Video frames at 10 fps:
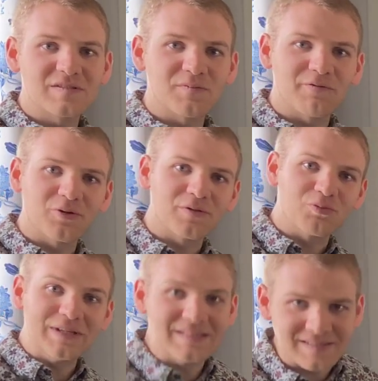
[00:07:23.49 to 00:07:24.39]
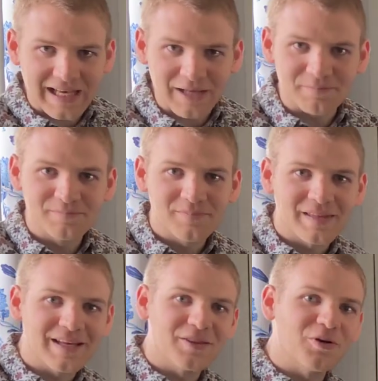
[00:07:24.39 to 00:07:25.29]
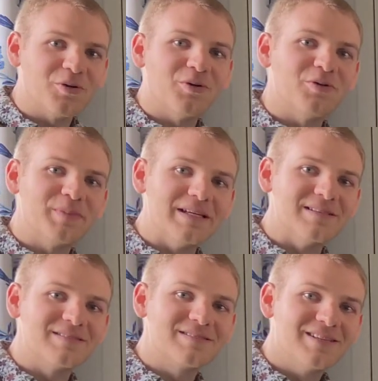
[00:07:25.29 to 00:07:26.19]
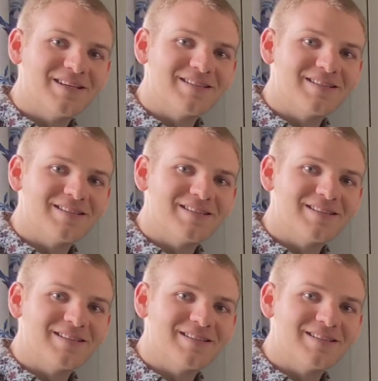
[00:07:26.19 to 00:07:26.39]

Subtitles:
before the reset in the whole piece.